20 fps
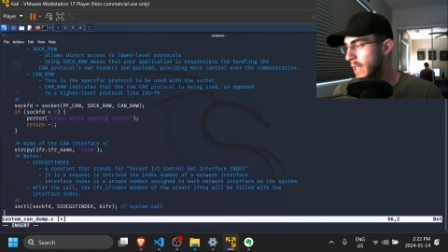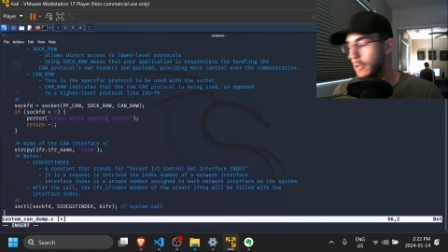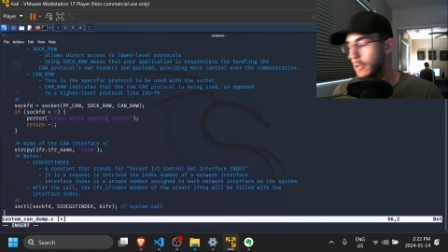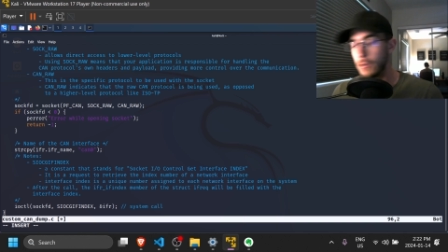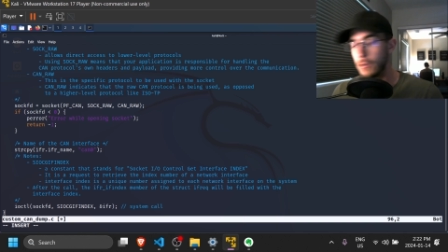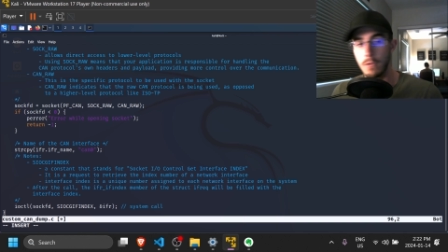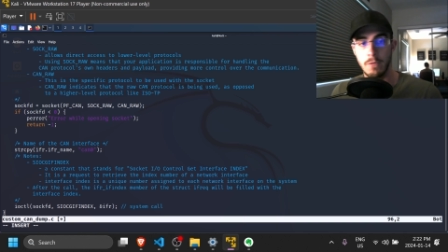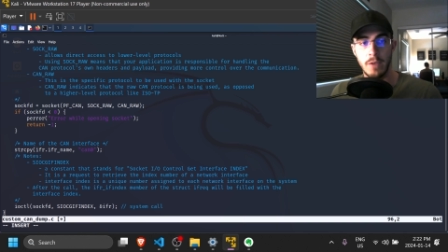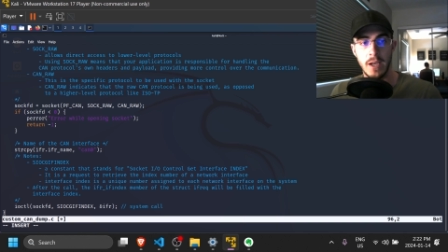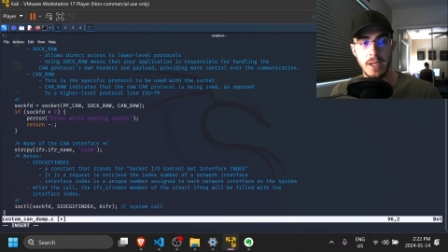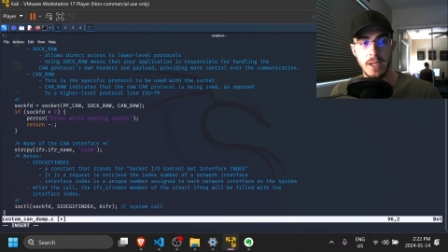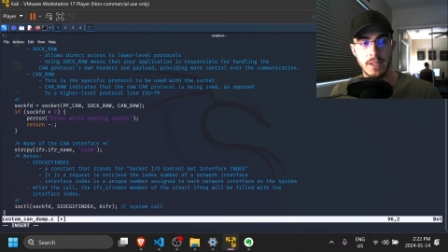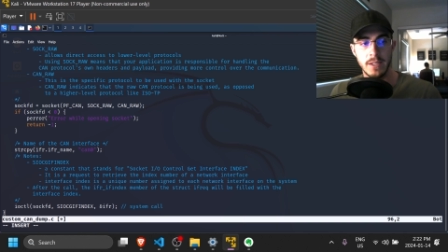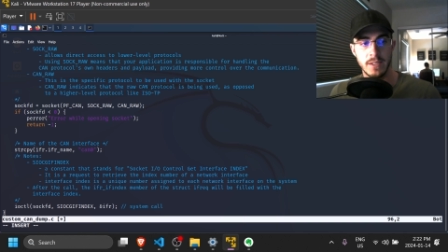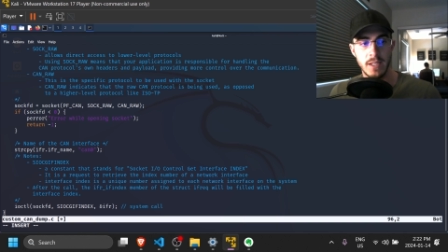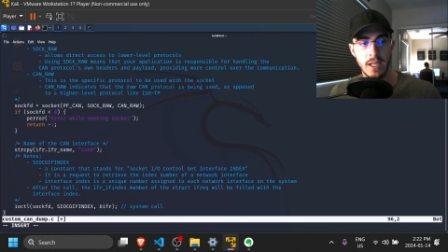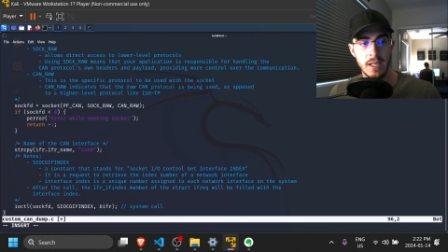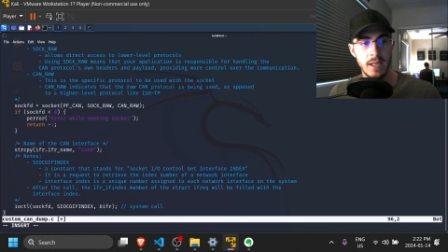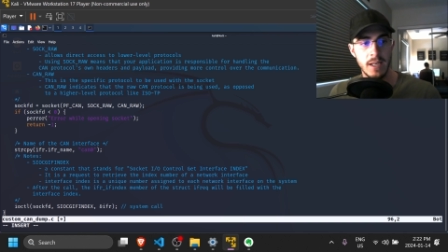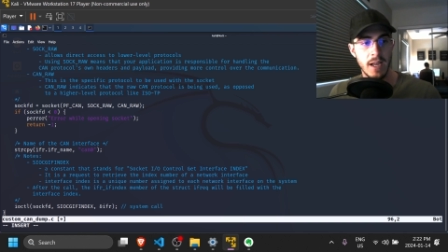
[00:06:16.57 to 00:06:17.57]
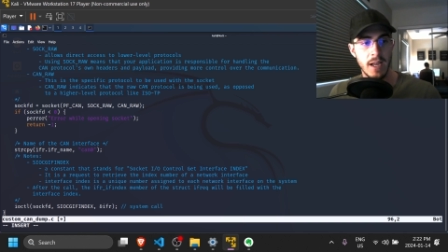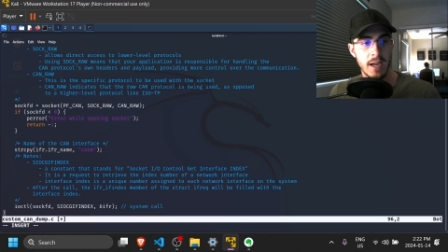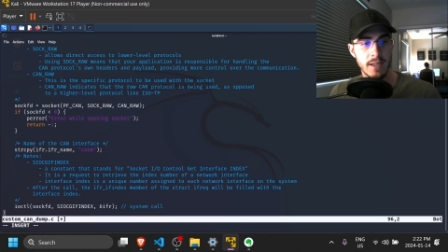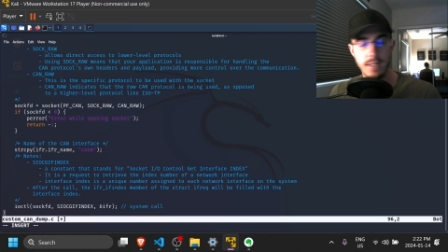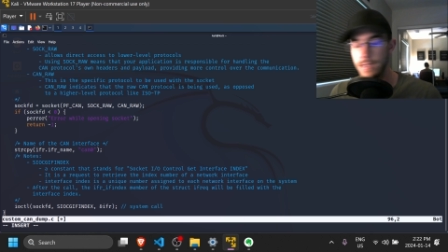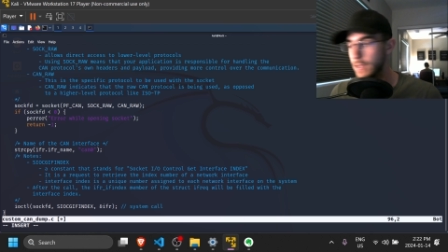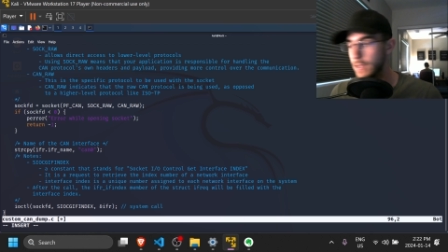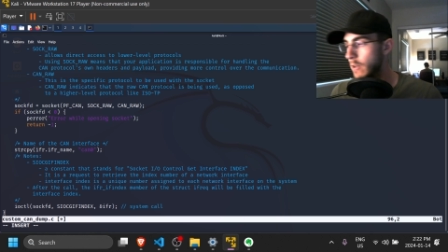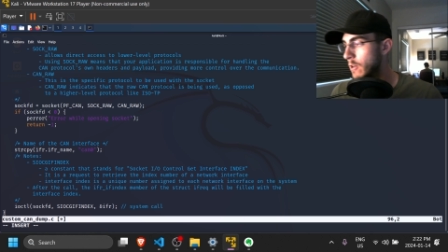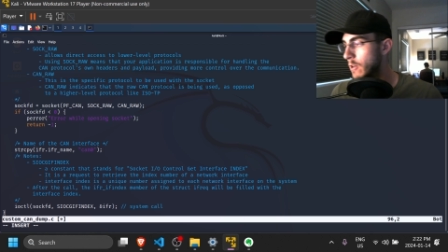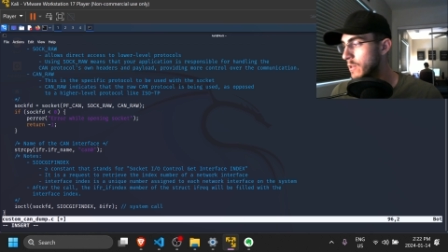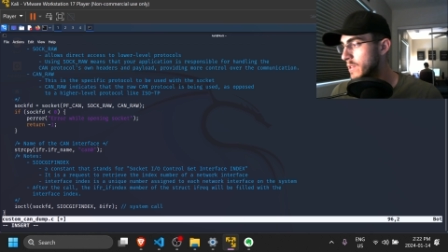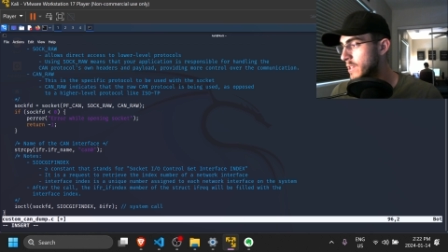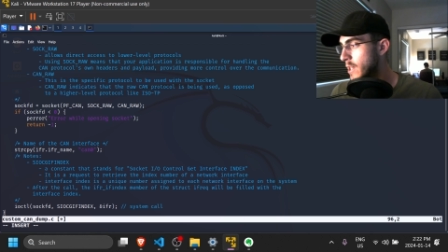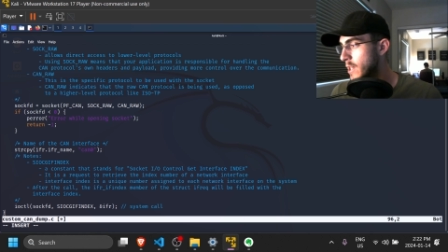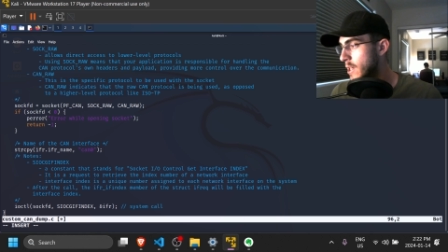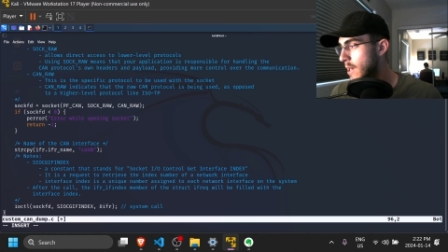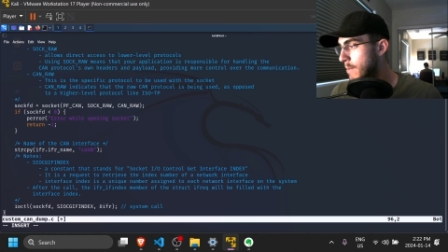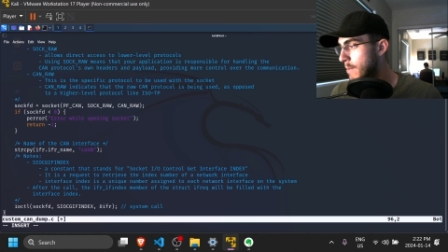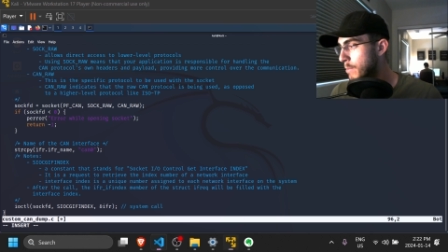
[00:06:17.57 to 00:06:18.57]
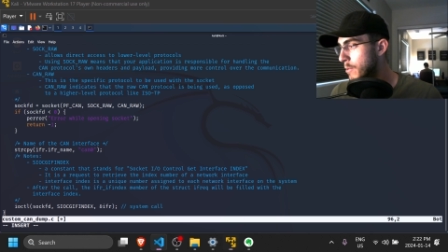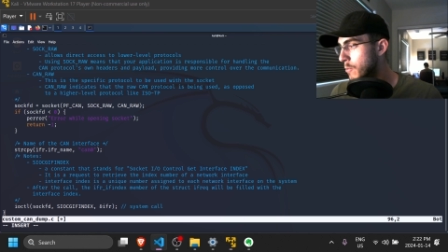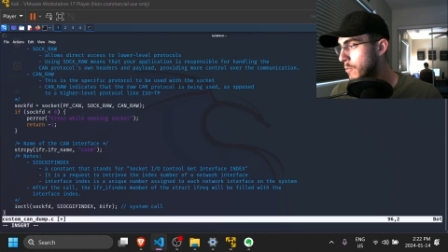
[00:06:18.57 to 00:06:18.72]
interface index all set up,